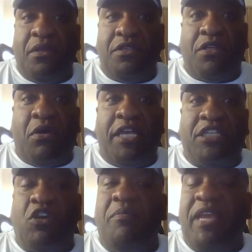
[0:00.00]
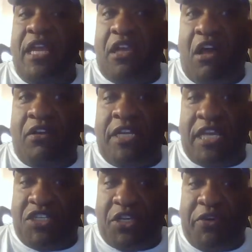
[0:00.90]
So it's going to be in color. The
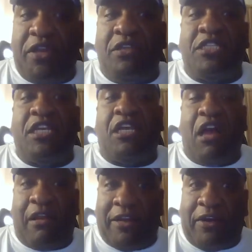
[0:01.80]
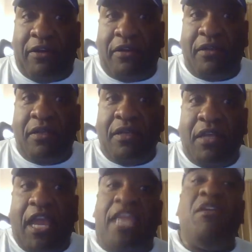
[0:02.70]
interior is in color,
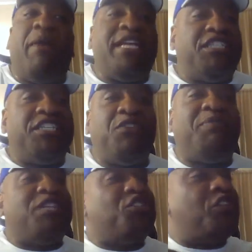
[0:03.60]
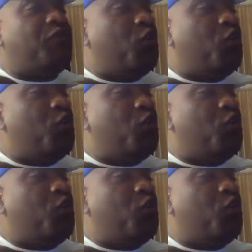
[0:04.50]
and you might see some pictures of